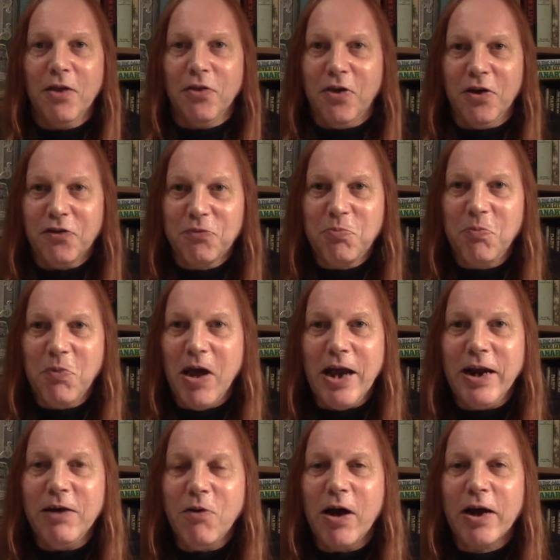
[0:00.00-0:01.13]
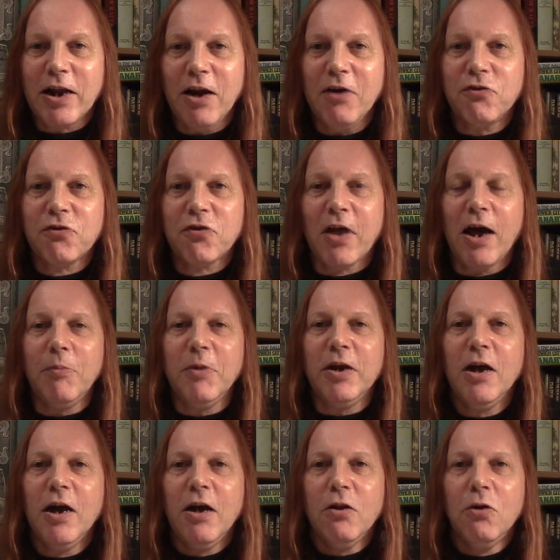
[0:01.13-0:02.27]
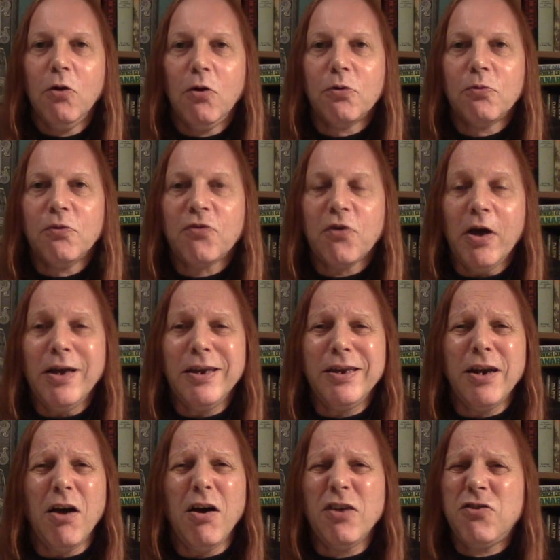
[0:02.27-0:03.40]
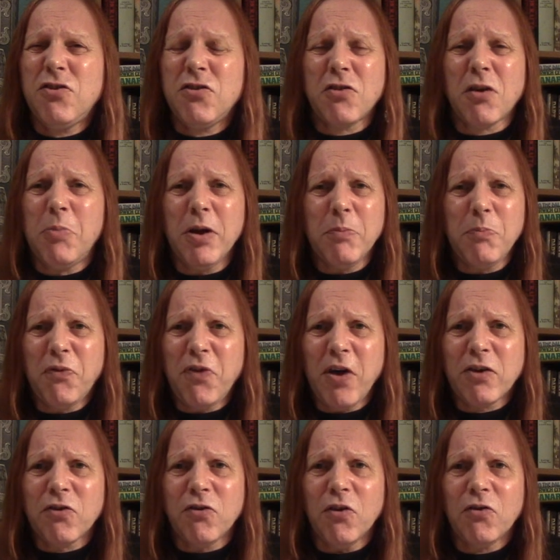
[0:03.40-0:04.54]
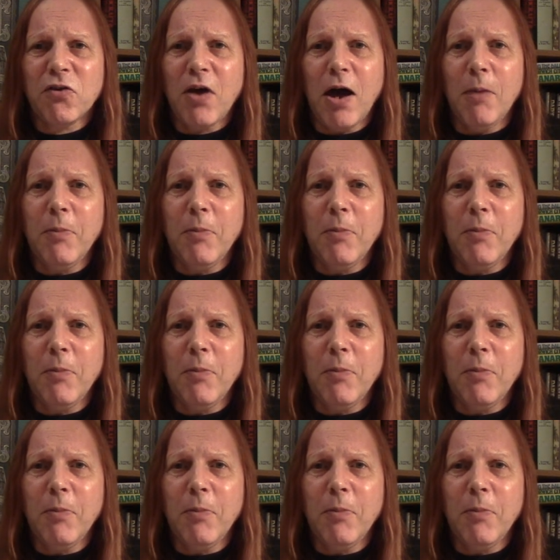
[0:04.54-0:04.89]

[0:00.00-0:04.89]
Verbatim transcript: that's anywhere close to that. I mean, Lorne was, you know, just a complete perfectionist.